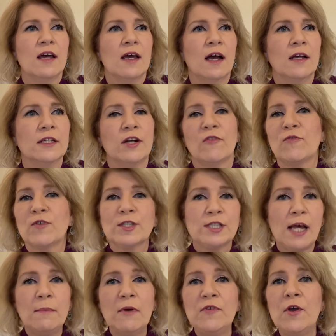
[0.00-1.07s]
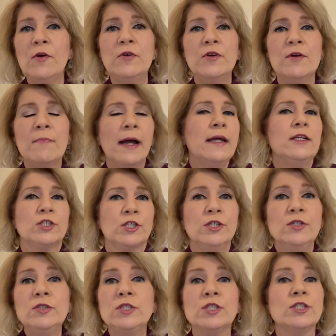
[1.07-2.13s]
You know, for some of you, you might
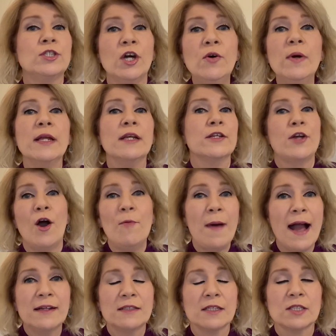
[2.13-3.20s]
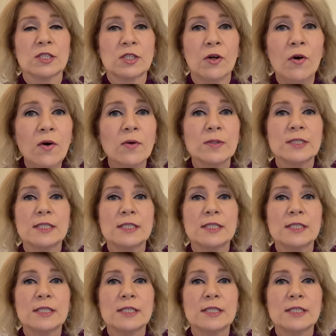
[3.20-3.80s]
choose to do it, go back to school.